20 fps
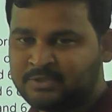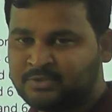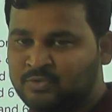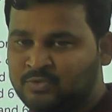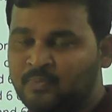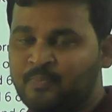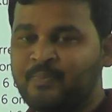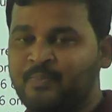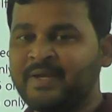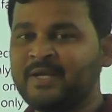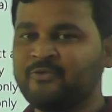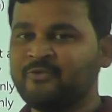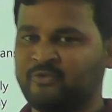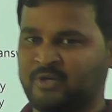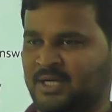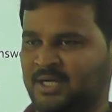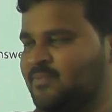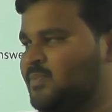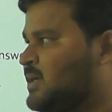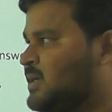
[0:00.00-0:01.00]
to pea
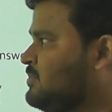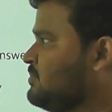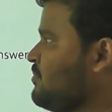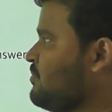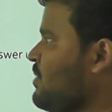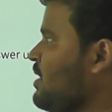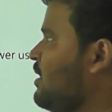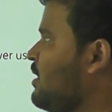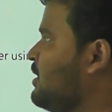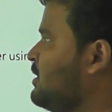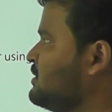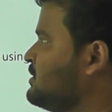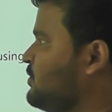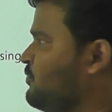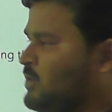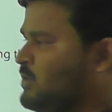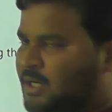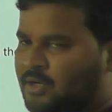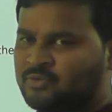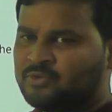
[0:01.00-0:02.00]
family? So we
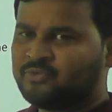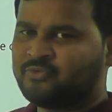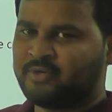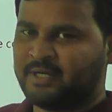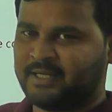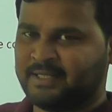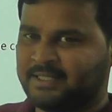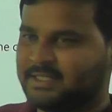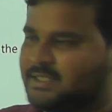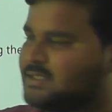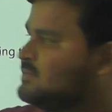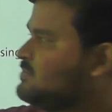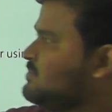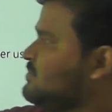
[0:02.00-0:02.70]
have to find it.